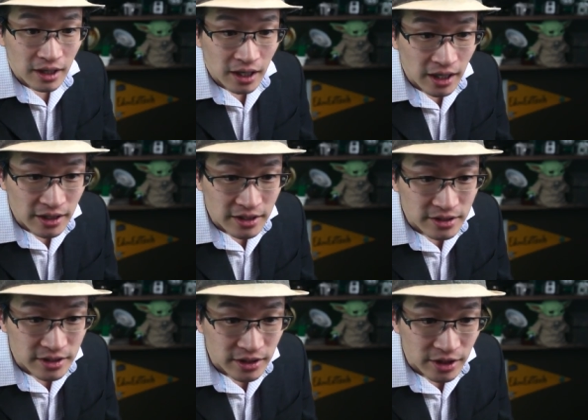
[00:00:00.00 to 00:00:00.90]
Hi, this
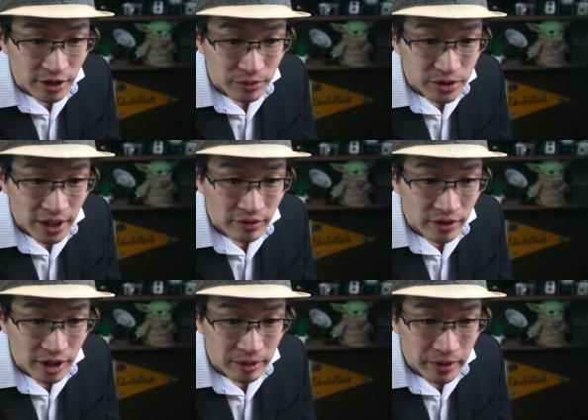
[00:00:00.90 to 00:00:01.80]
is Cynthia. Would you have an
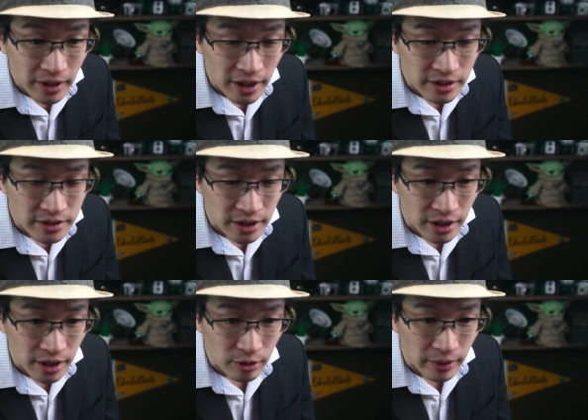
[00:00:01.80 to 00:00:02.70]
email? I can send
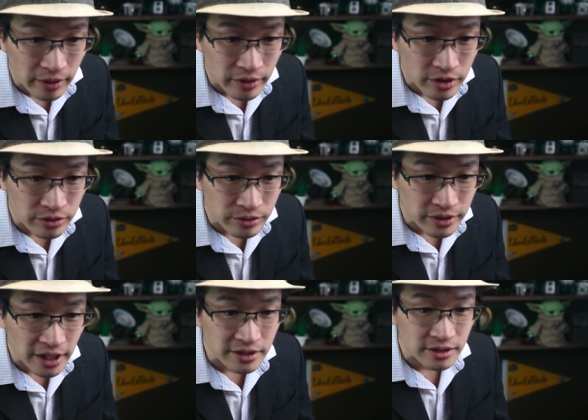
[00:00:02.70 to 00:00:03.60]
an inquiry to you.
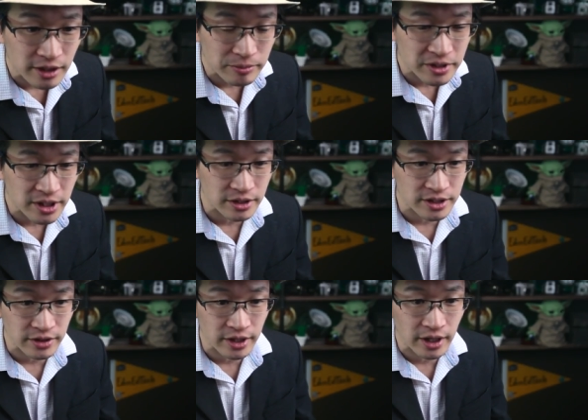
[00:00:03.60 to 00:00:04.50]
Yes, 100%,
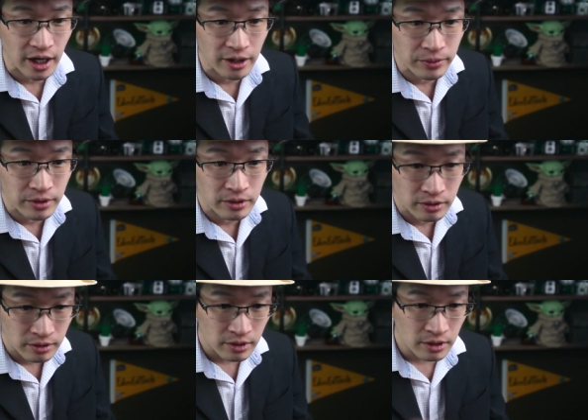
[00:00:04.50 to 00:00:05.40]
Cynthia. I
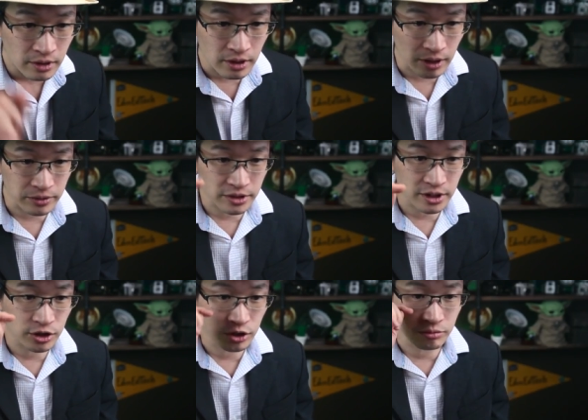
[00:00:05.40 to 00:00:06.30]
will I will
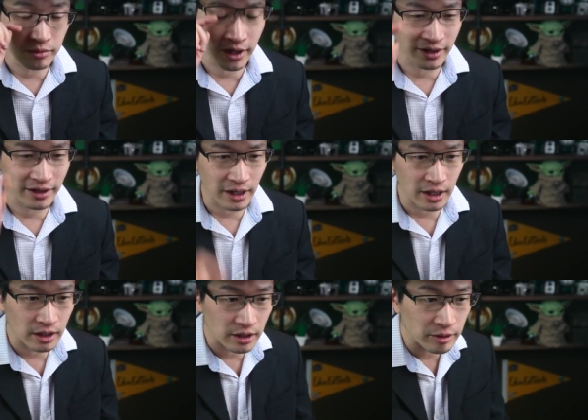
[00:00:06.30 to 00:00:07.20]
send you my
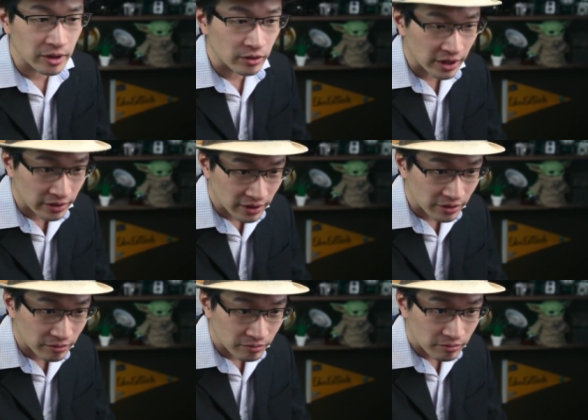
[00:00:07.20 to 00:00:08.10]
uh, email. Okay, thank
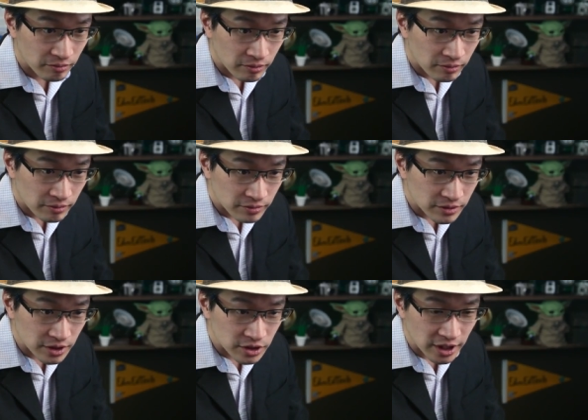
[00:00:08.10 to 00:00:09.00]
you.
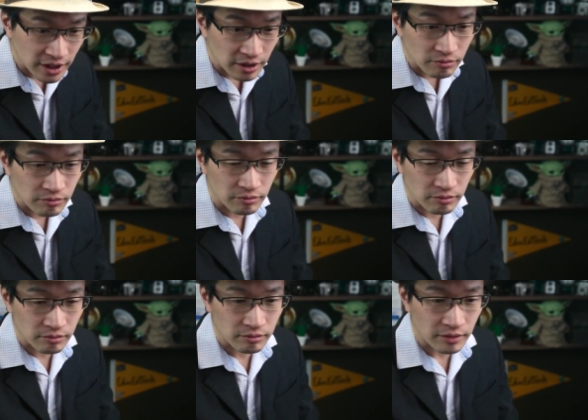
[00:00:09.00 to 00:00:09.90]
Just checking.
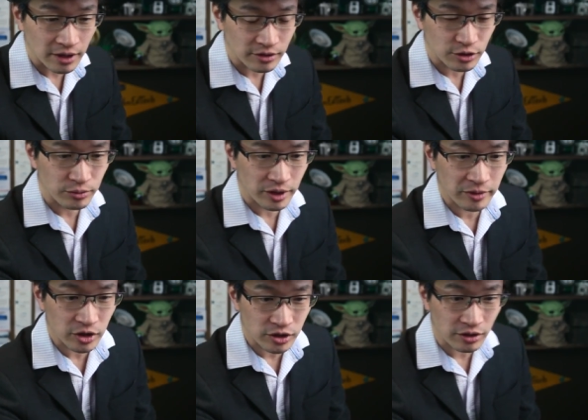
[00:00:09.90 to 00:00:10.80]
I do want to make
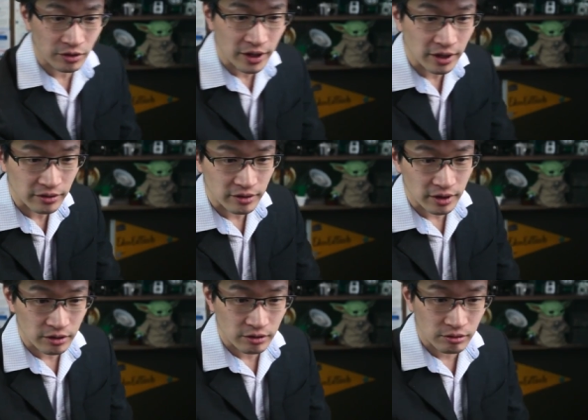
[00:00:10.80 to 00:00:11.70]
sure. Okay,
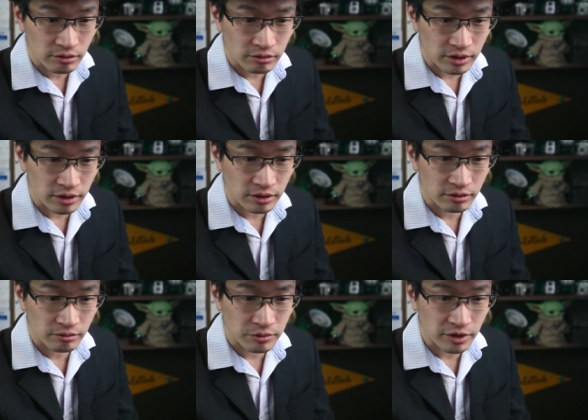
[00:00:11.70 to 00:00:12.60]
thank you. Thank you.
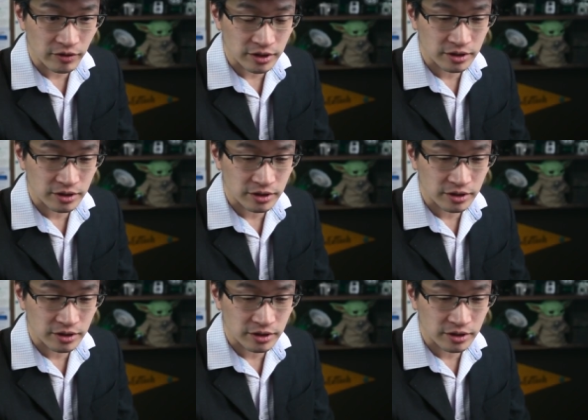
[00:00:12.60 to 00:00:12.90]
Perfect.